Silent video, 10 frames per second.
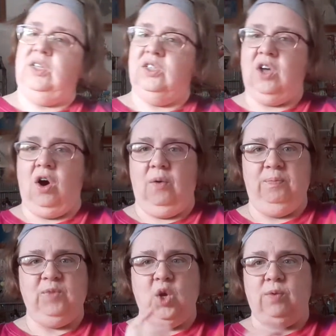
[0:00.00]
So,
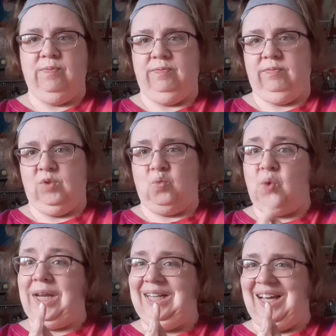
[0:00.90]

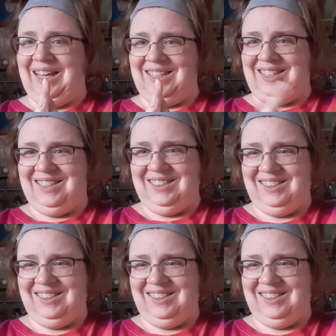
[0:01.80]
ring light.